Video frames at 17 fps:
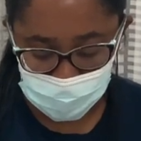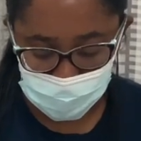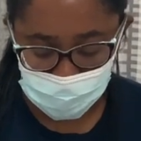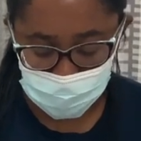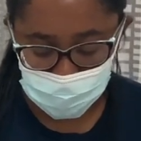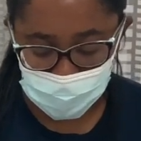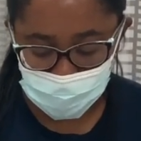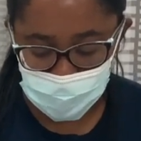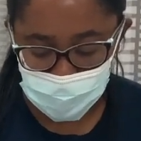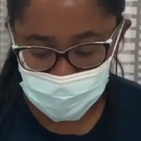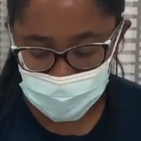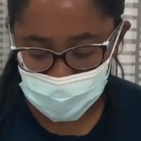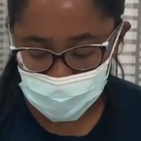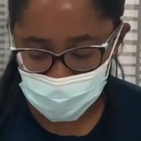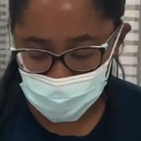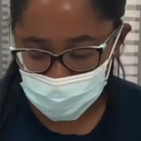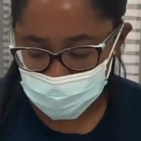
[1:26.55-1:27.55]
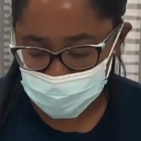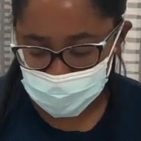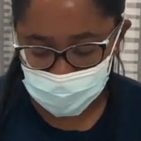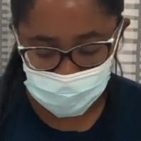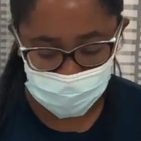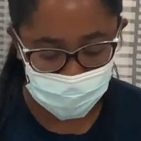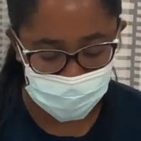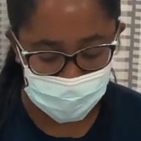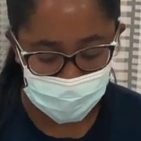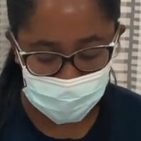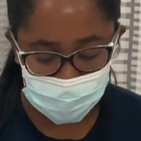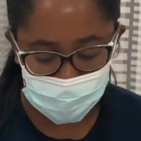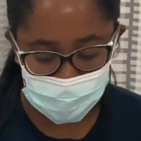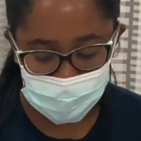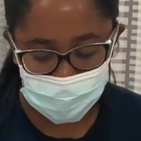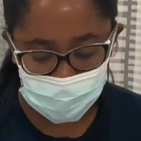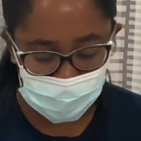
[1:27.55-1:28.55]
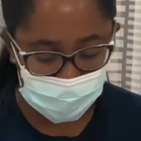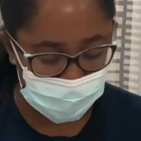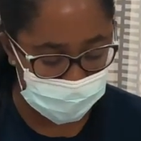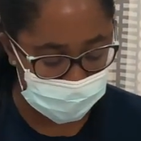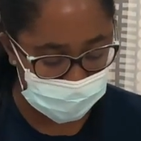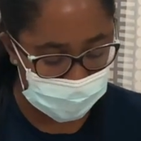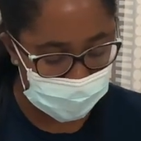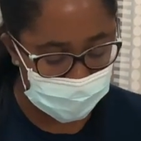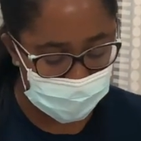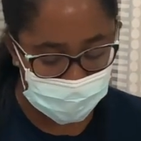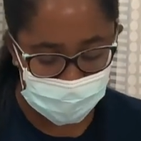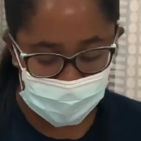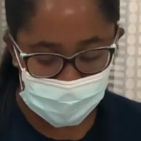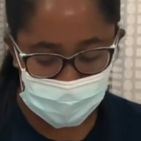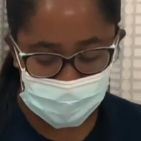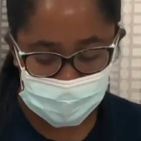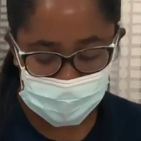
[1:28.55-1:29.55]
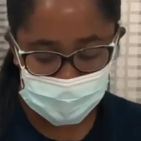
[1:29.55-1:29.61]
We always want to open the sterile field on the side of us.